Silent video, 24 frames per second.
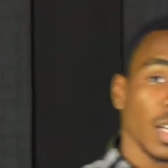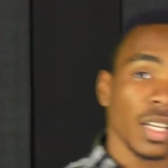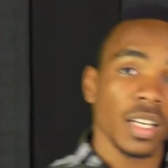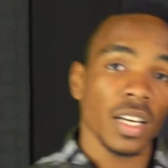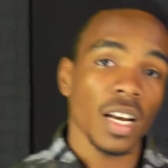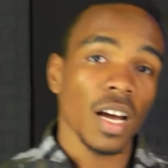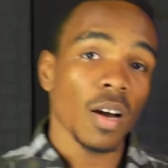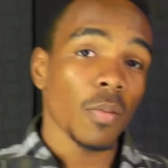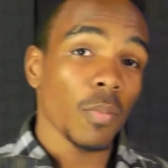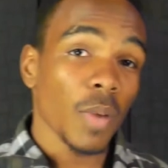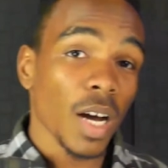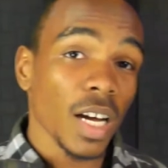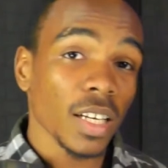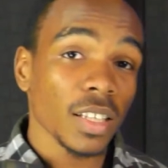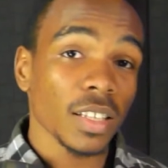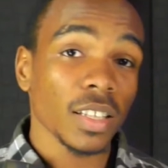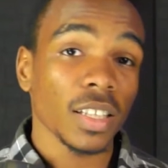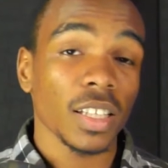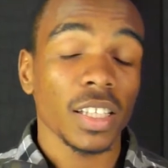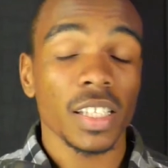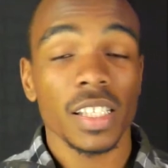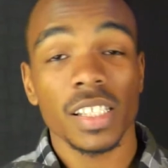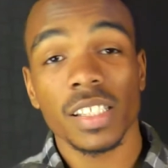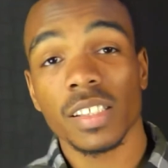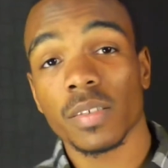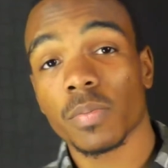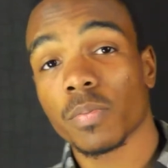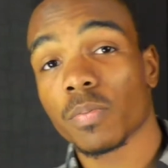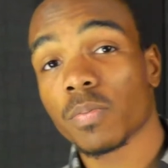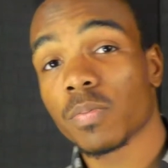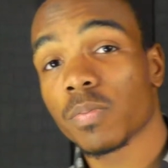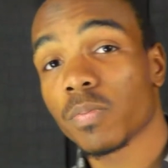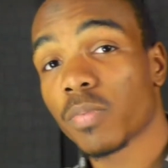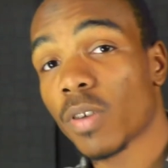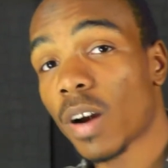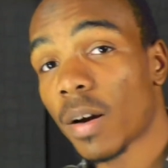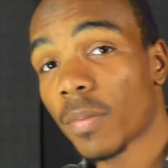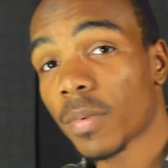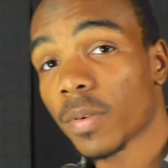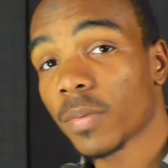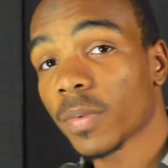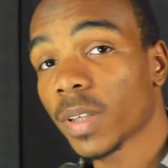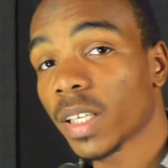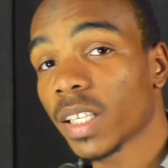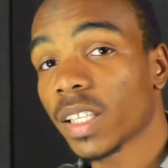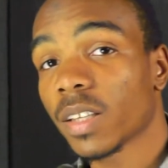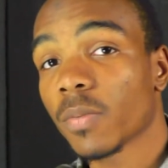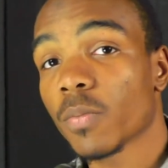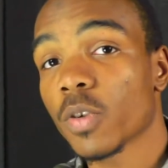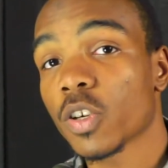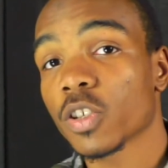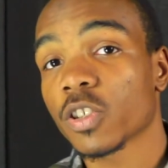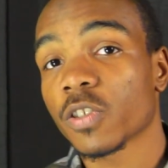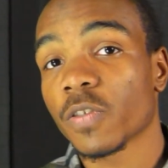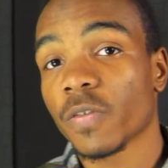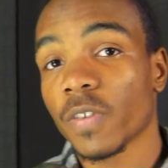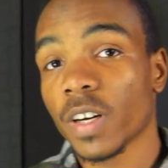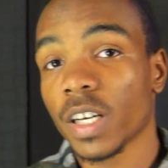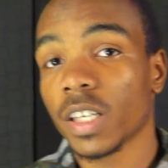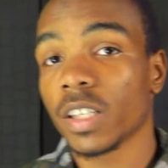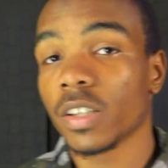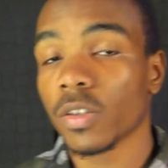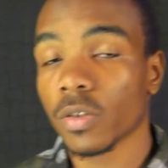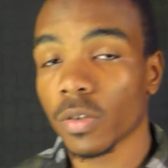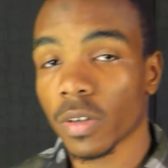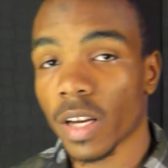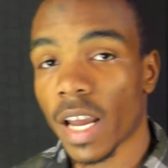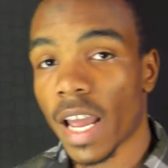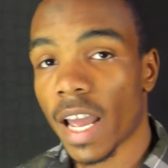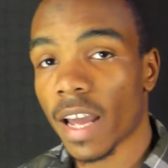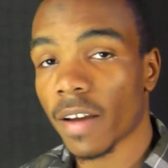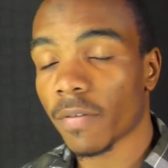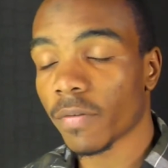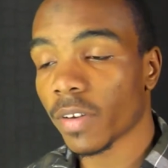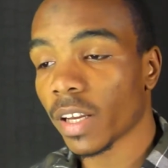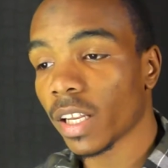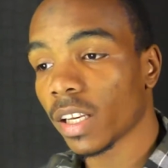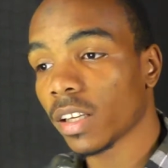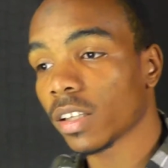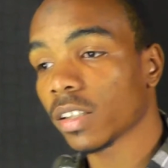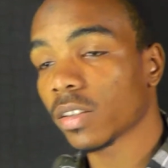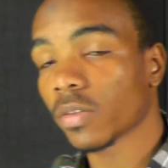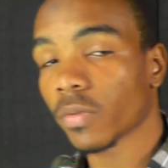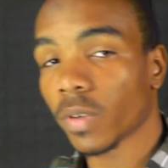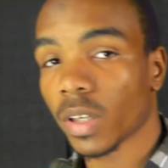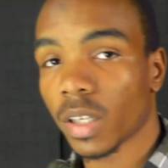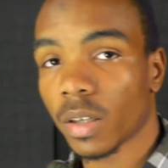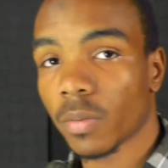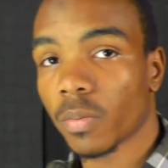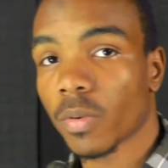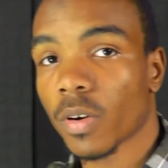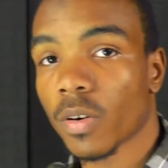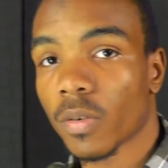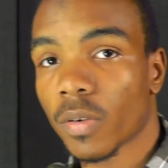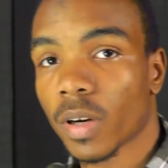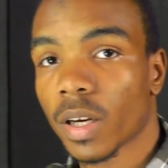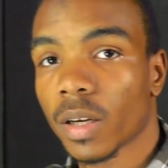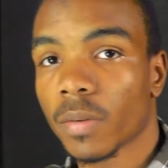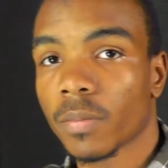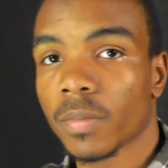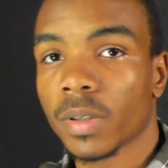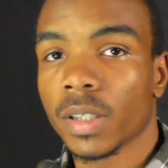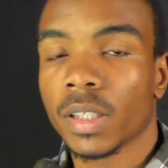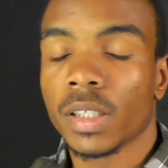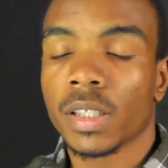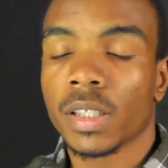Now, modeling is probably the most fun you would have in the 3D program.